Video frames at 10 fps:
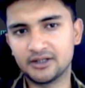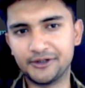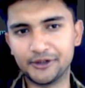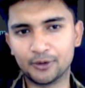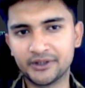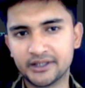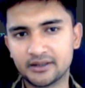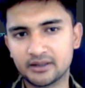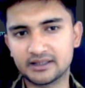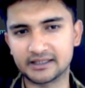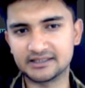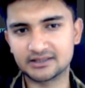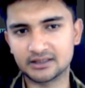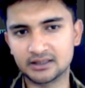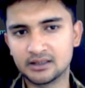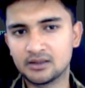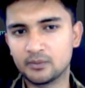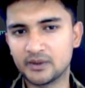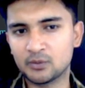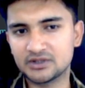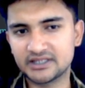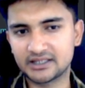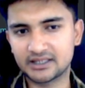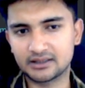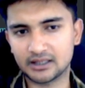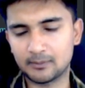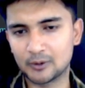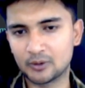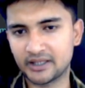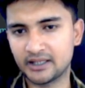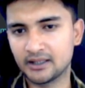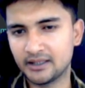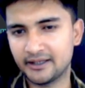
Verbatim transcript: the owner, the region, when was it uploaded,